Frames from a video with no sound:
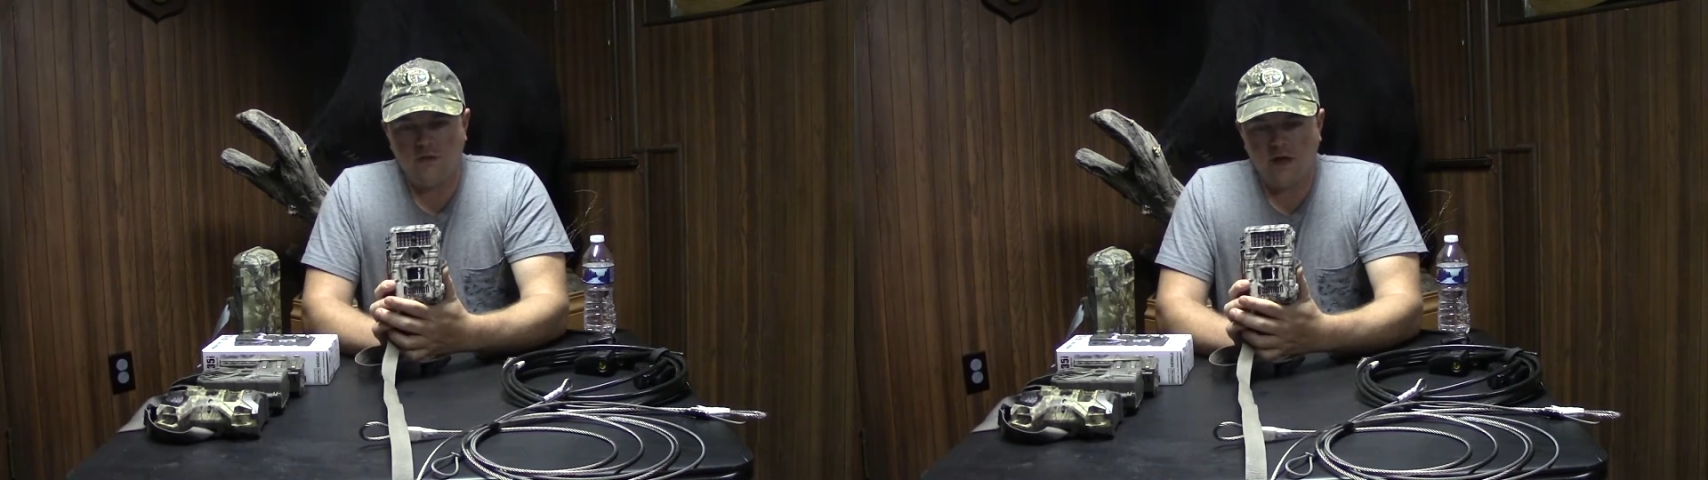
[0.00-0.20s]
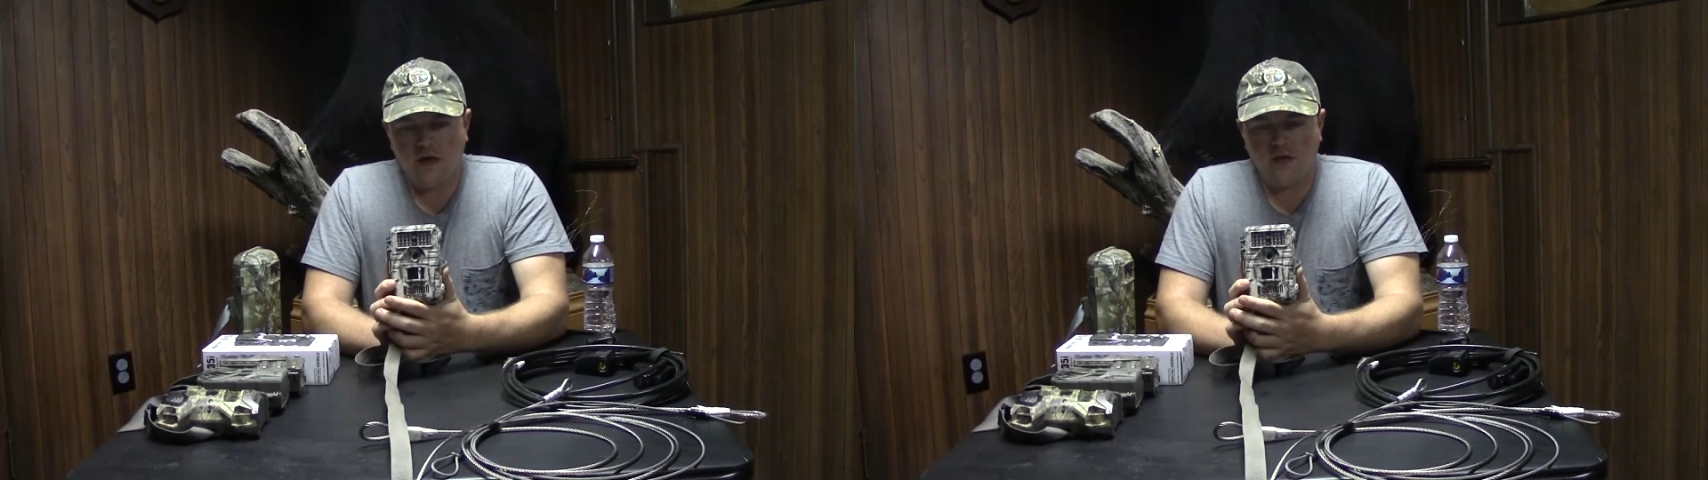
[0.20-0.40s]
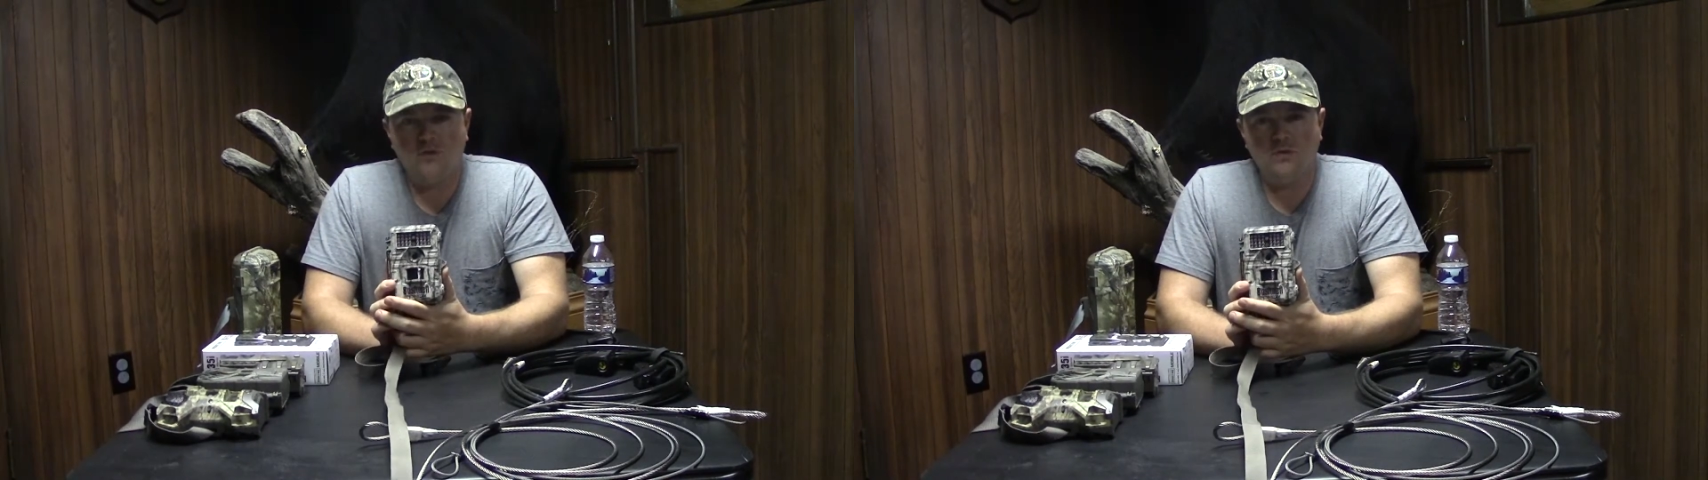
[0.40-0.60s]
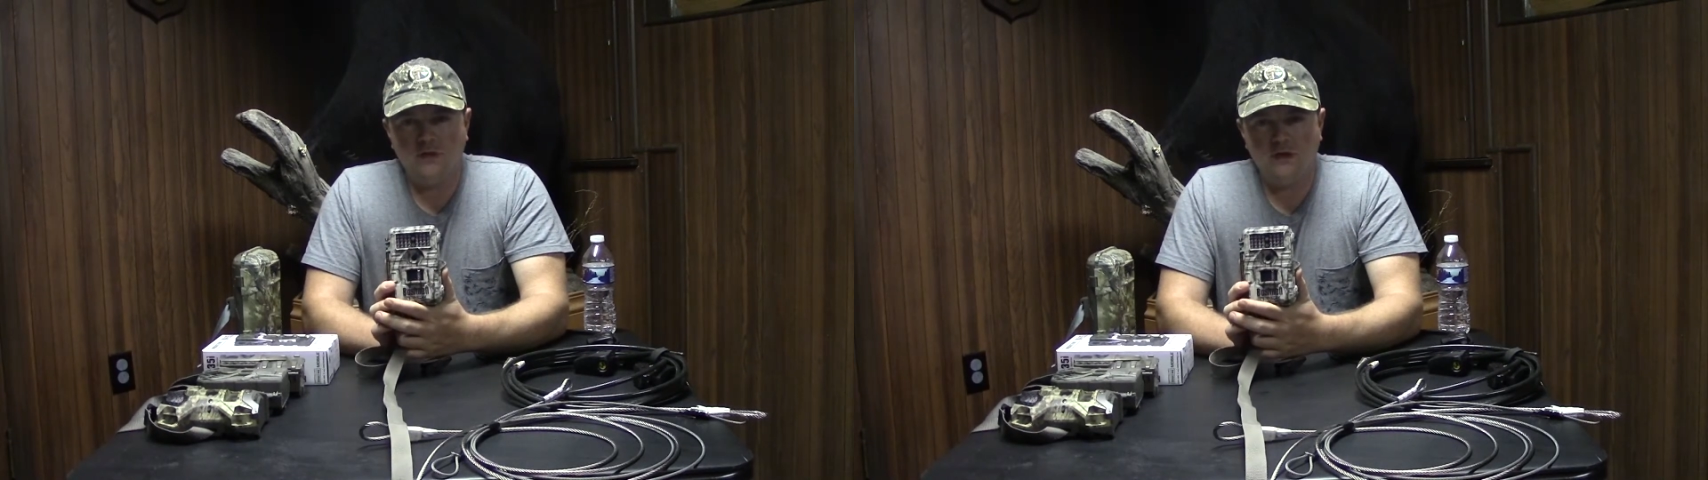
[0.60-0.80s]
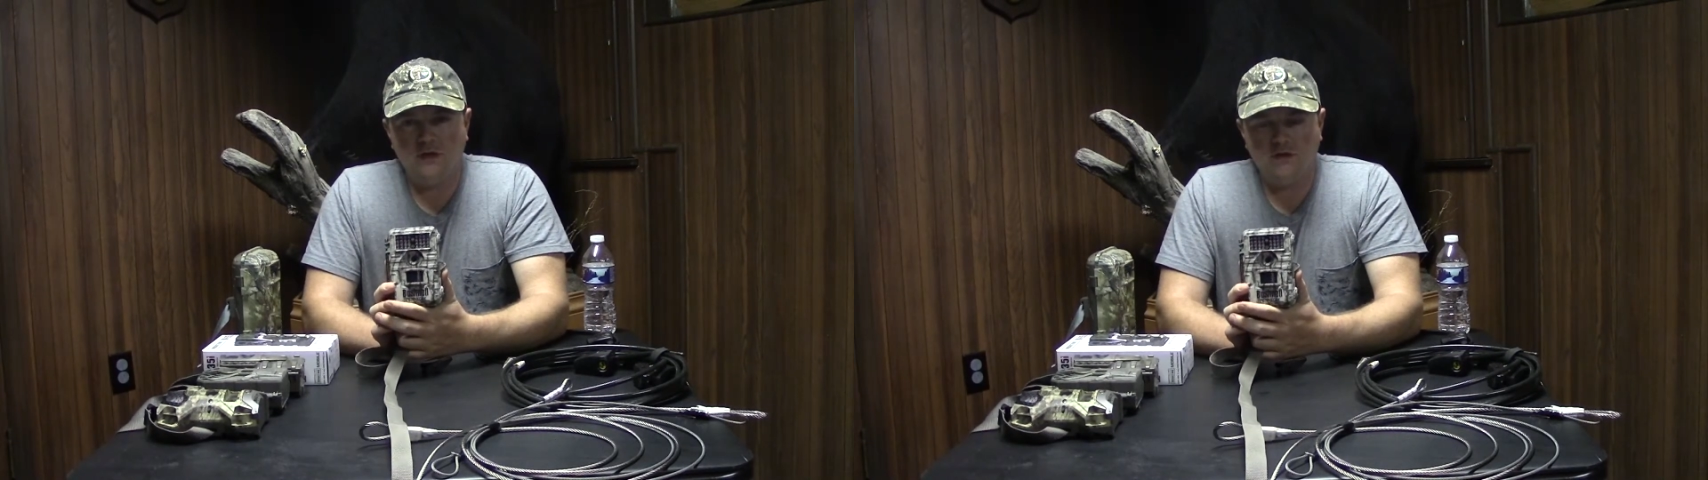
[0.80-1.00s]
I got two of
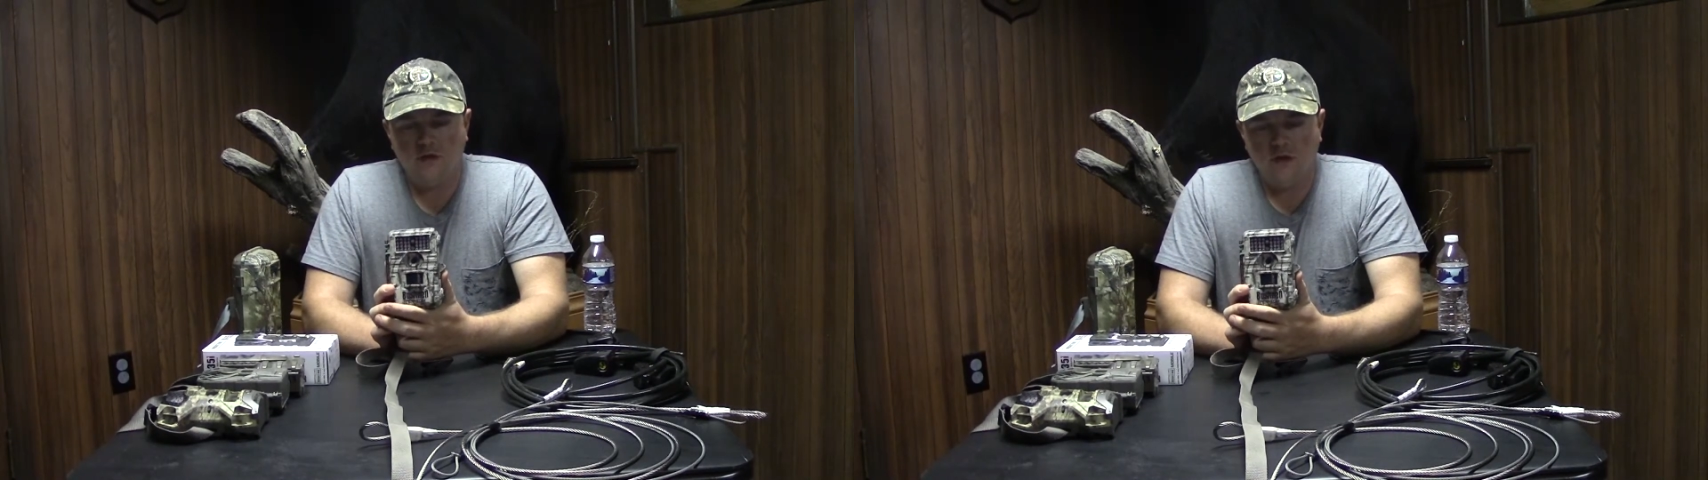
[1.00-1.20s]
these.